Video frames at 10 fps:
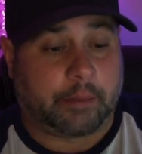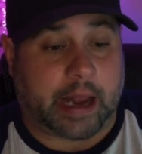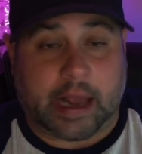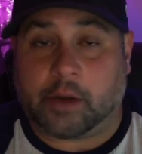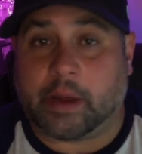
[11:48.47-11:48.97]

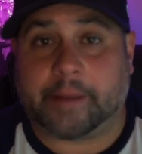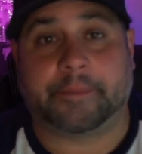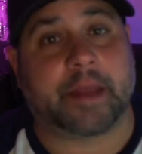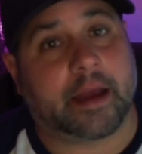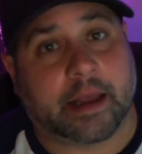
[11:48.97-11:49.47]
But
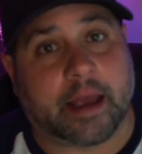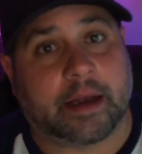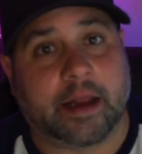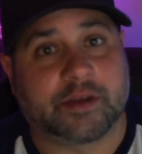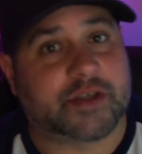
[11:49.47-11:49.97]
anyway,
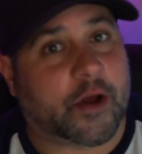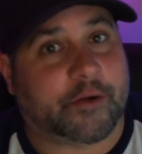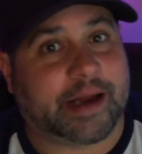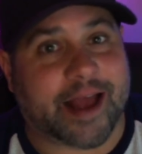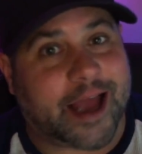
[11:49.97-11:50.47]
again,
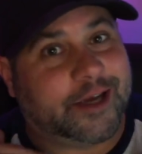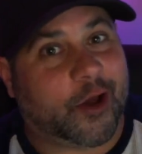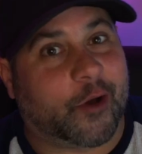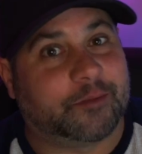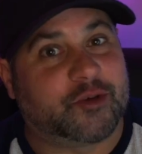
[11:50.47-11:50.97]
sorry. I
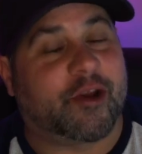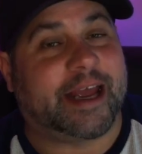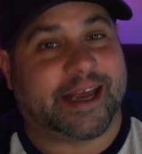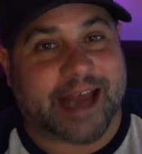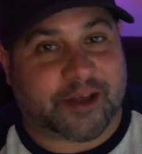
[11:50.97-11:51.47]
know I'm
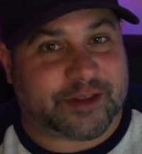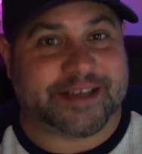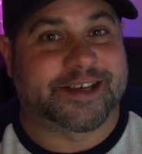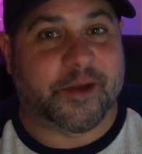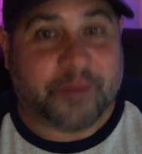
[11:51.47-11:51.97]
dragging out
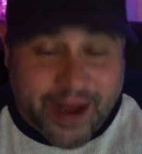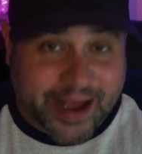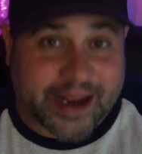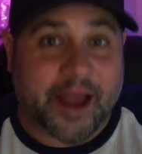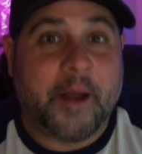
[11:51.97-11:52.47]
this
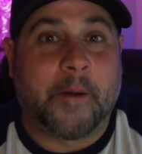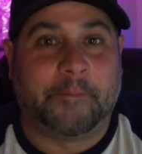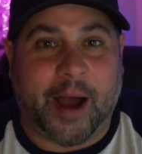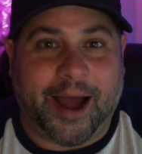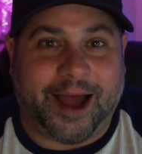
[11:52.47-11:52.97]
goodbye,
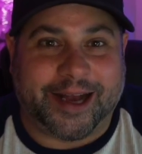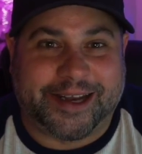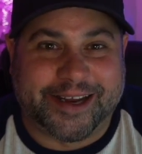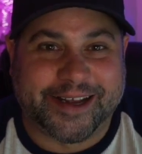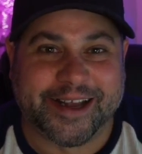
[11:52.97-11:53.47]

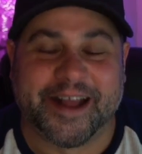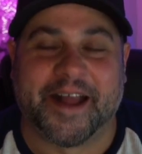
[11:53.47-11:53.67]
but